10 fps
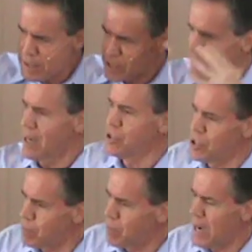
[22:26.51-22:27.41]

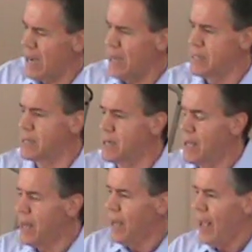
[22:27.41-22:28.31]
intelligent mind,
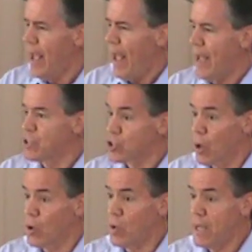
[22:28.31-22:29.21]
and, and
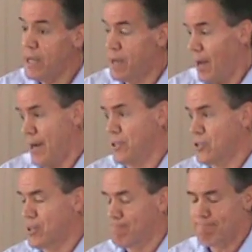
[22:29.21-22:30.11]
so he
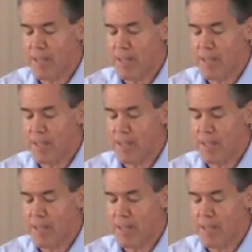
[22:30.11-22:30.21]
does.